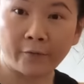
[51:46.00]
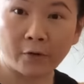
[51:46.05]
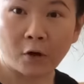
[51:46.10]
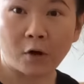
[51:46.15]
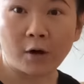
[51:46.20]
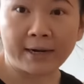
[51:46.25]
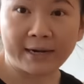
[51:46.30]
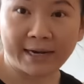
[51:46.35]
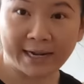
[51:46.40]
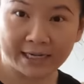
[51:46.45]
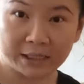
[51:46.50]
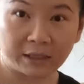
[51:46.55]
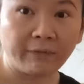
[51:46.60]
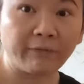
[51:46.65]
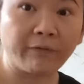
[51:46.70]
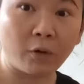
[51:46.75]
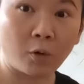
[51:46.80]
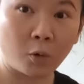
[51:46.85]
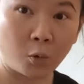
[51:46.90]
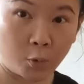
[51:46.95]
for next
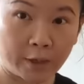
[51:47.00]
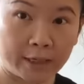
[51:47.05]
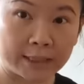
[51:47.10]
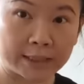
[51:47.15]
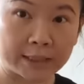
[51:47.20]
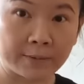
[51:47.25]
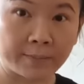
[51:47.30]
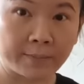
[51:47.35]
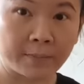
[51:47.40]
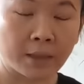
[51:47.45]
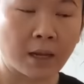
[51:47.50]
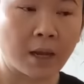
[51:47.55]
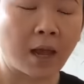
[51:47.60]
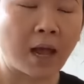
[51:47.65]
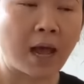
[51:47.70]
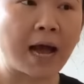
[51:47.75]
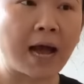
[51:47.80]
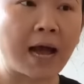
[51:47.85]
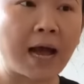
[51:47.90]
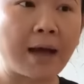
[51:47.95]
four weeks.
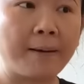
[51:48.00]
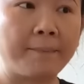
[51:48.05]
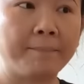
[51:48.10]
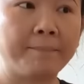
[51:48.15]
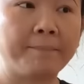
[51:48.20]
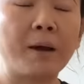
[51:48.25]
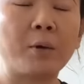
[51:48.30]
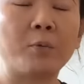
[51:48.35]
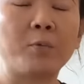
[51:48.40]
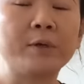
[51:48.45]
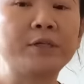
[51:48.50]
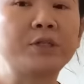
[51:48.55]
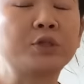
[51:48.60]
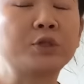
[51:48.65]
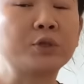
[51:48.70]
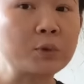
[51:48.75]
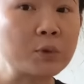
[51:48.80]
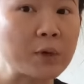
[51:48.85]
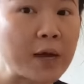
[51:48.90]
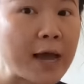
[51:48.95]
Um, but we
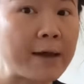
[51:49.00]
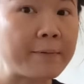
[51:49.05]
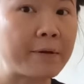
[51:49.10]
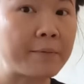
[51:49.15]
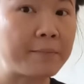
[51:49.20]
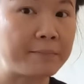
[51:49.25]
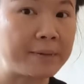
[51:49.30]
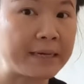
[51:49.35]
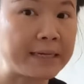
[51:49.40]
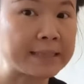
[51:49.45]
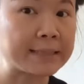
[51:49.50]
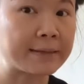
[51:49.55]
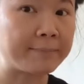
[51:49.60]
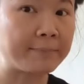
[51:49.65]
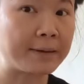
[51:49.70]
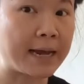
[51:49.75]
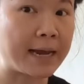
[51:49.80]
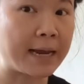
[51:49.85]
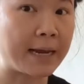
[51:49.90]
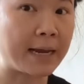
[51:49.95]
do have a meat
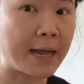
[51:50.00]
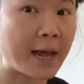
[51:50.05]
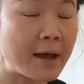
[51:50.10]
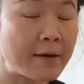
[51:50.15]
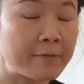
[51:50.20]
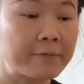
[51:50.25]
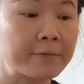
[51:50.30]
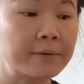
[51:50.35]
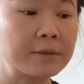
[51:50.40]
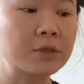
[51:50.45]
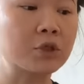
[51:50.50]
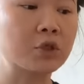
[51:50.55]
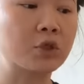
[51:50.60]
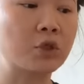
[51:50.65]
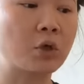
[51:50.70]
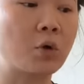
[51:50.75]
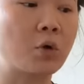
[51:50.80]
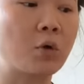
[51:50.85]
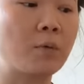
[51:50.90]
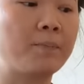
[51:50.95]
supply left,
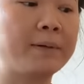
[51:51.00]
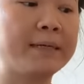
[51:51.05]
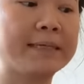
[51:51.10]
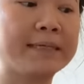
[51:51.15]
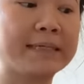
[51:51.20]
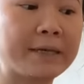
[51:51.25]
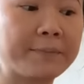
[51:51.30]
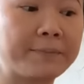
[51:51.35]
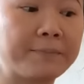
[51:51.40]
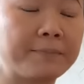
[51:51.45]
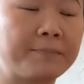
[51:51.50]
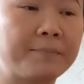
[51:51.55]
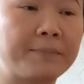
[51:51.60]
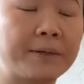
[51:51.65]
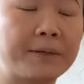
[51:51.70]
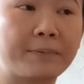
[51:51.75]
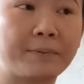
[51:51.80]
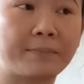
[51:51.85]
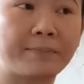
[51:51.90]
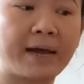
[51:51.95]
so please keep,
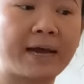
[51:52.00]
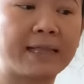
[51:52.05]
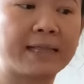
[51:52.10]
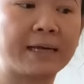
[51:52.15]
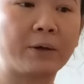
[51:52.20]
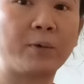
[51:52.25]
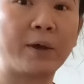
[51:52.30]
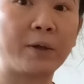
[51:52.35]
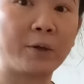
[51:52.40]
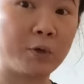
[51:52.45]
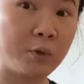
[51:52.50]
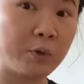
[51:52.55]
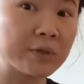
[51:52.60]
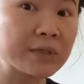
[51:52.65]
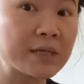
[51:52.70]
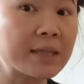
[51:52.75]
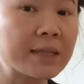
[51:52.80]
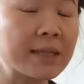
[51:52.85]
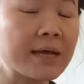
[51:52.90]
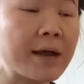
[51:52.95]
keep in mind that we're
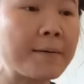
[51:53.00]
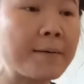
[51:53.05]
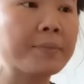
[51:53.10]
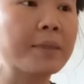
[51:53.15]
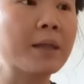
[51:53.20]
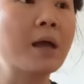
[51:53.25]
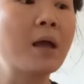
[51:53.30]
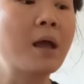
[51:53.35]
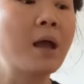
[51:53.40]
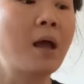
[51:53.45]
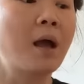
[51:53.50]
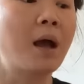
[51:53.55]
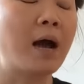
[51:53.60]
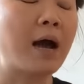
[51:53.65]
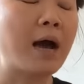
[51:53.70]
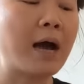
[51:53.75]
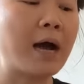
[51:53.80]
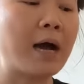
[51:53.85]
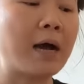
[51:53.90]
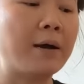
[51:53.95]
using them.
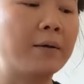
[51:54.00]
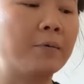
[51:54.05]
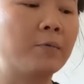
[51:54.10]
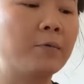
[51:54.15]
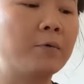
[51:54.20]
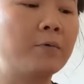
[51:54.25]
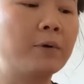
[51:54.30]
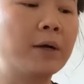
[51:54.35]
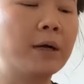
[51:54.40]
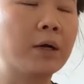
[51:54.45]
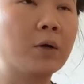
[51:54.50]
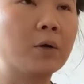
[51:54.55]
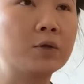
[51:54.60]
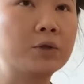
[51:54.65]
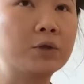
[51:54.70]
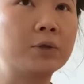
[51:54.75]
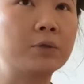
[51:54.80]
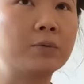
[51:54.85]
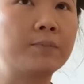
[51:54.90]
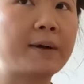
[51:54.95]
Uh, we will go
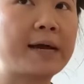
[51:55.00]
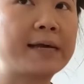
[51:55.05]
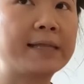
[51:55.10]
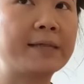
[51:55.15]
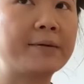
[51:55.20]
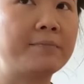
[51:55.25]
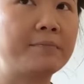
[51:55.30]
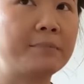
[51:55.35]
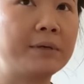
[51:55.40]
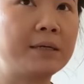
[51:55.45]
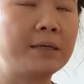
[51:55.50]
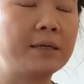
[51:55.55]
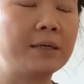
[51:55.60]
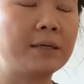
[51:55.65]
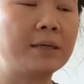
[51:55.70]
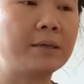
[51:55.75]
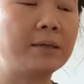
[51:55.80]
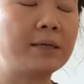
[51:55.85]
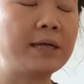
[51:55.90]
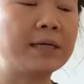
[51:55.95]
to buy the meat
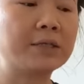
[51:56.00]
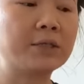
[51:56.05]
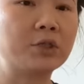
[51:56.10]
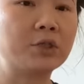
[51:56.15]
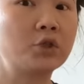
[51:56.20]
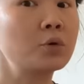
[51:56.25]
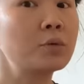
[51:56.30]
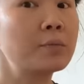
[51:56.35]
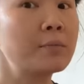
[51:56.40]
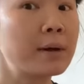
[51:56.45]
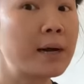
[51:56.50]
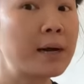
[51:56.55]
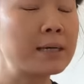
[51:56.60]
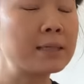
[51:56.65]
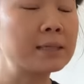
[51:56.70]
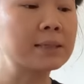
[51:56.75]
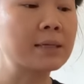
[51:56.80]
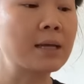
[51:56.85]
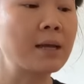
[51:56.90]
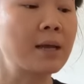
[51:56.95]
in next two
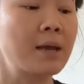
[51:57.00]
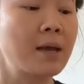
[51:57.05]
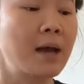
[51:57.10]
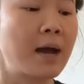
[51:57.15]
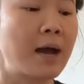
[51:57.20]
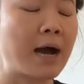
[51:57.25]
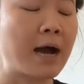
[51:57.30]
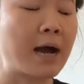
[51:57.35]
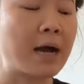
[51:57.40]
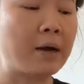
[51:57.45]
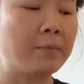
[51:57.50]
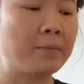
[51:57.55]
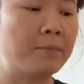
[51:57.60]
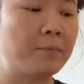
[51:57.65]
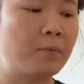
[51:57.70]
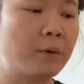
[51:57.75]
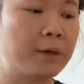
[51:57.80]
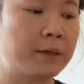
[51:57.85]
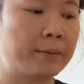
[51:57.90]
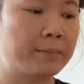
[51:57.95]
months. But uh,
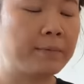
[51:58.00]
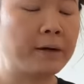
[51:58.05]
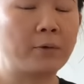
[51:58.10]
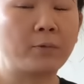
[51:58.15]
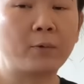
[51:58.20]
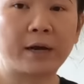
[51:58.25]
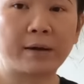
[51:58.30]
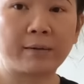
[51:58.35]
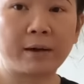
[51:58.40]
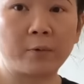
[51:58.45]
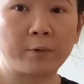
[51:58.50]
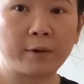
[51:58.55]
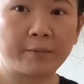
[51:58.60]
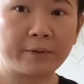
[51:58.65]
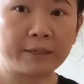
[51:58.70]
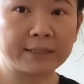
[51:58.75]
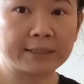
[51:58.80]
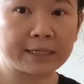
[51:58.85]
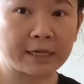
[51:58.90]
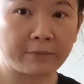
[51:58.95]
we, whatever we've
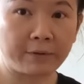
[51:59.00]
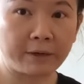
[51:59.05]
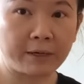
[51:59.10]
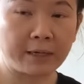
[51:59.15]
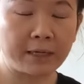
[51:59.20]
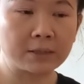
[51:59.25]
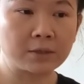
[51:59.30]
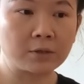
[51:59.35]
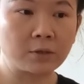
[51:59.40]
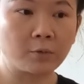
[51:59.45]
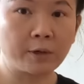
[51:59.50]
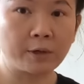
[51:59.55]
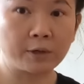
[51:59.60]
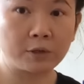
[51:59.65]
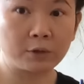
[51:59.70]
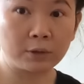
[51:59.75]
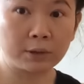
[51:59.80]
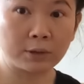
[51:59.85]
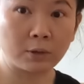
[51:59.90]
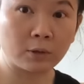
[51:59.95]
been saving it, so we'll
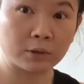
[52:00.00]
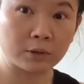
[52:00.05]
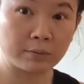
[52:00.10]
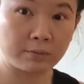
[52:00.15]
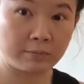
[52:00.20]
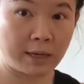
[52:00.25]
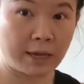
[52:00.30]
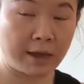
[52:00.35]
use those